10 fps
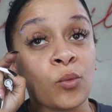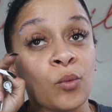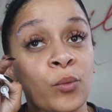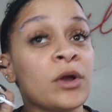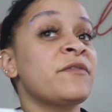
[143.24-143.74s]

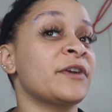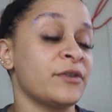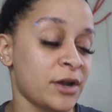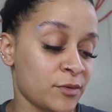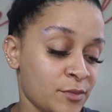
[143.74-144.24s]
going to figure it
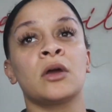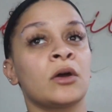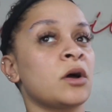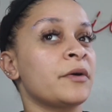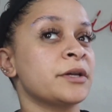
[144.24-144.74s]
out.
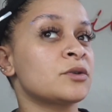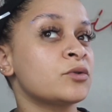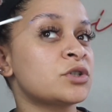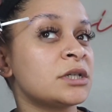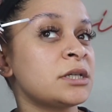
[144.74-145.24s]
All right, so
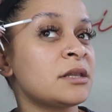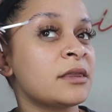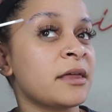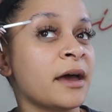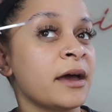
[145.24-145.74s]
she did
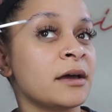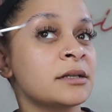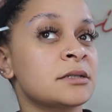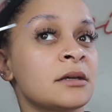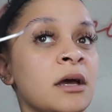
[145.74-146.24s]

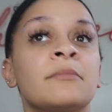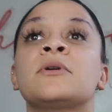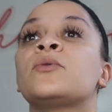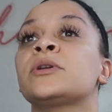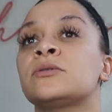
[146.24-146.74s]
that. I'm
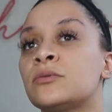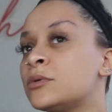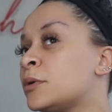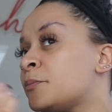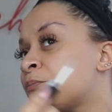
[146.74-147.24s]
going to
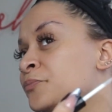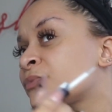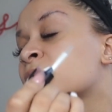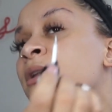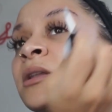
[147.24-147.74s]

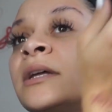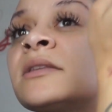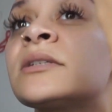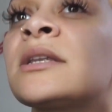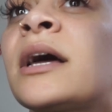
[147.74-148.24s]
let
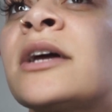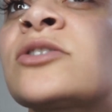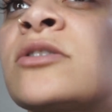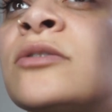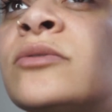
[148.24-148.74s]
this lash
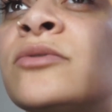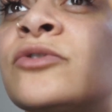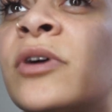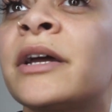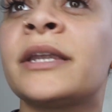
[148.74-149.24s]
glue
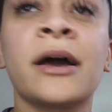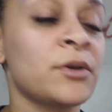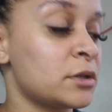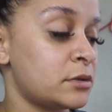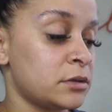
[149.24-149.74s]
dry down
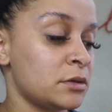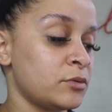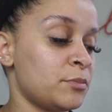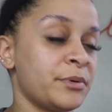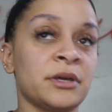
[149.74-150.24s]
a
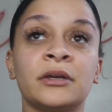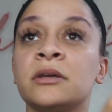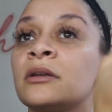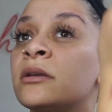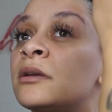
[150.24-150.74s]
little bit
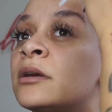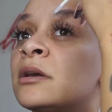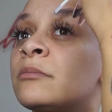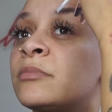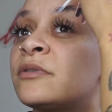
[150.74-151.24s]

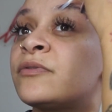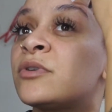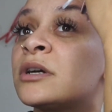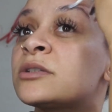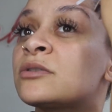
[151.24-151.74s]

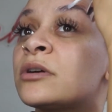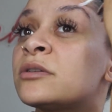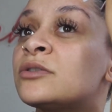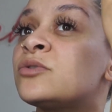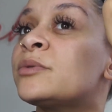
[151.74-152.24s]
before I
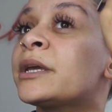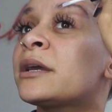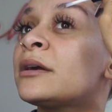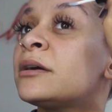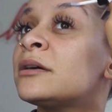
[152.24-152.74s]
start doing